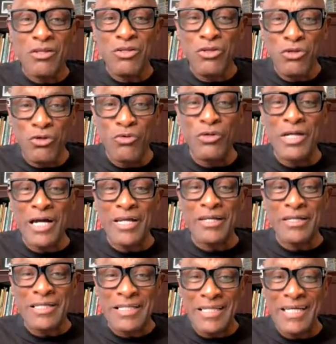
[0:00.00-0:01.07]
You got
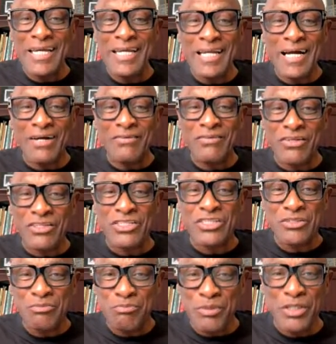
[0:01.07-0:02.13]
to clean out the
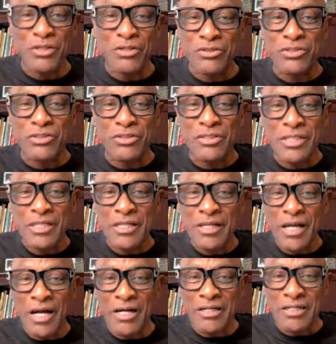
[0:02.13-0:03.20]
spiritual
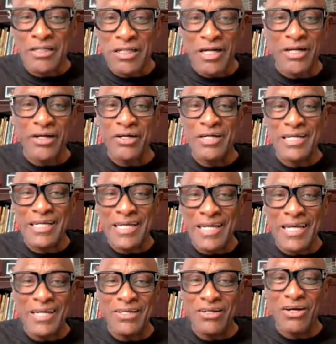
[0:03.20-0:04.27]
uh, clutter
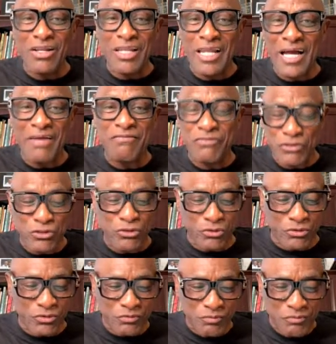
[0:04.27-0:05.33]
in your life
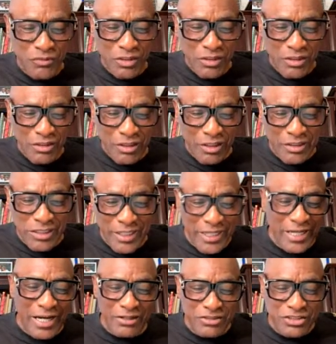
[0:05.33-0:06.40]
too.
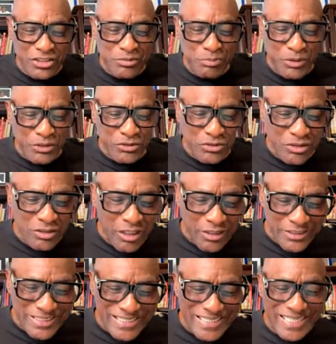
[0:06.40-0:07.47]
Clean out your spiritual
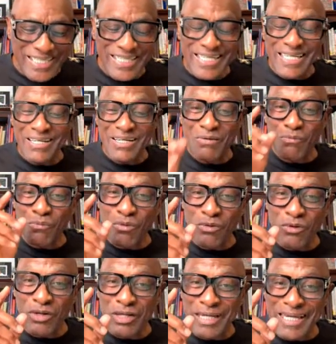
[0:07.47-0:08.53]
closet.
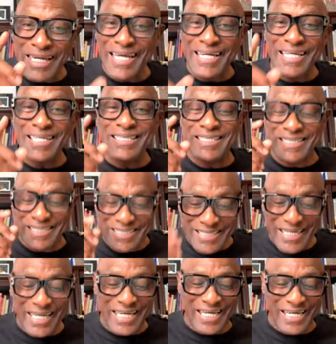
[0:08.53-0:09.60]
Hidden
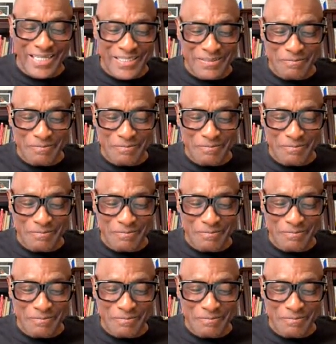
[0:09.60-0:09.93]
sin